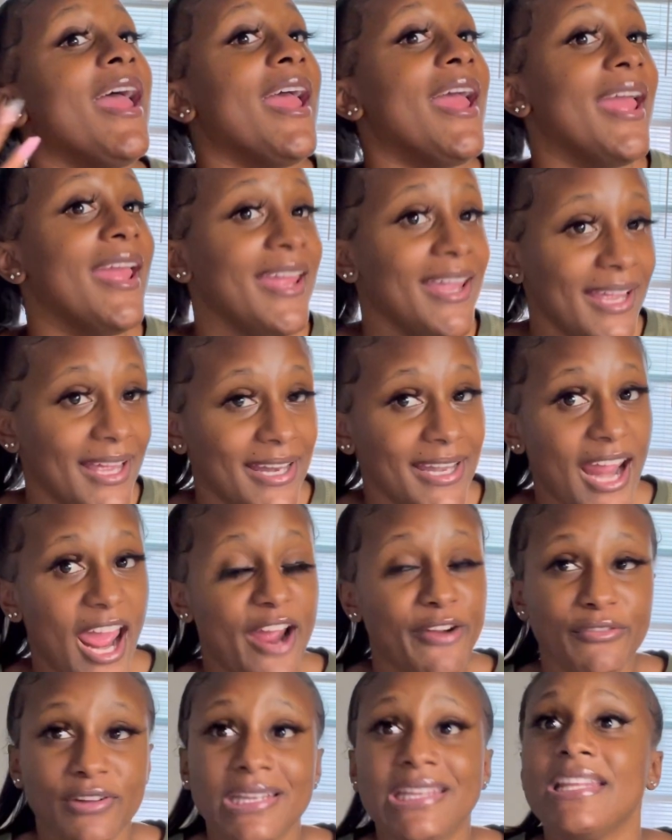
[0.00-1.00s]
and
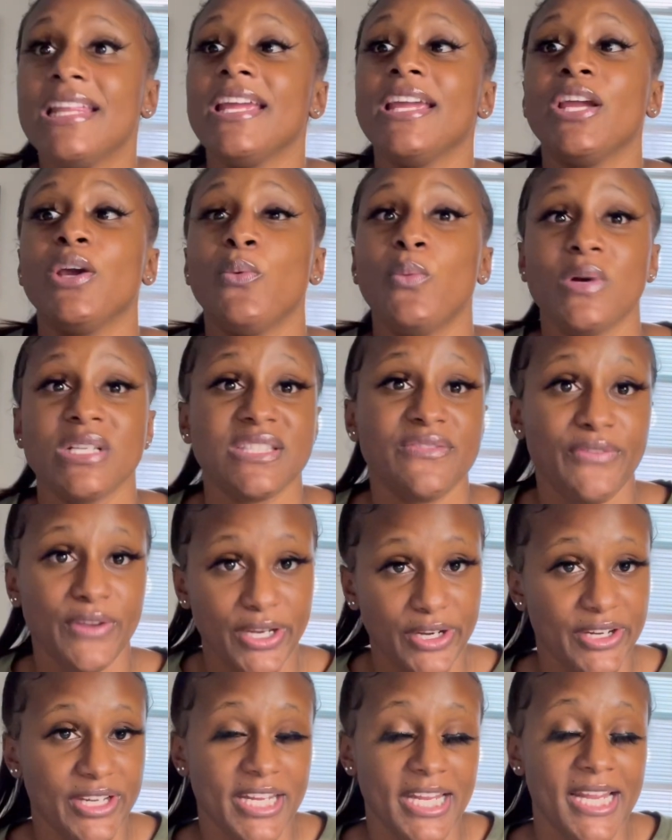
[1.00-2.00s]
everything was
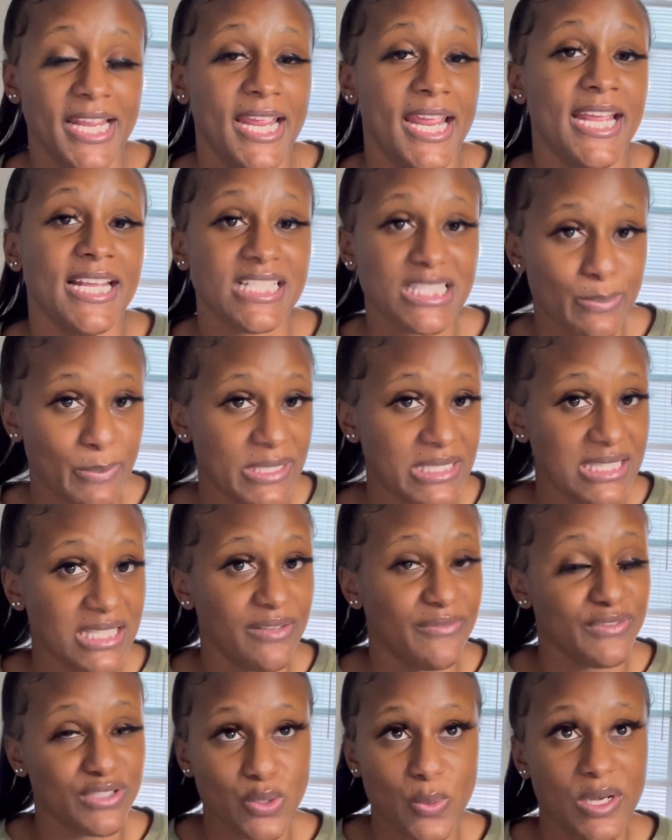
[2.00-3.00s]
very
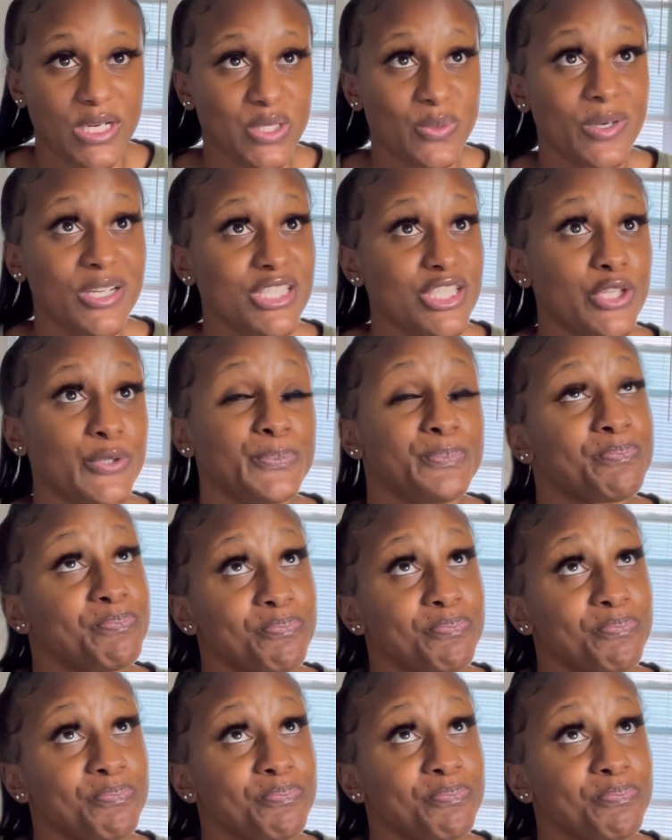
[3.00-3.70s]
expensive in twenty twenty-two.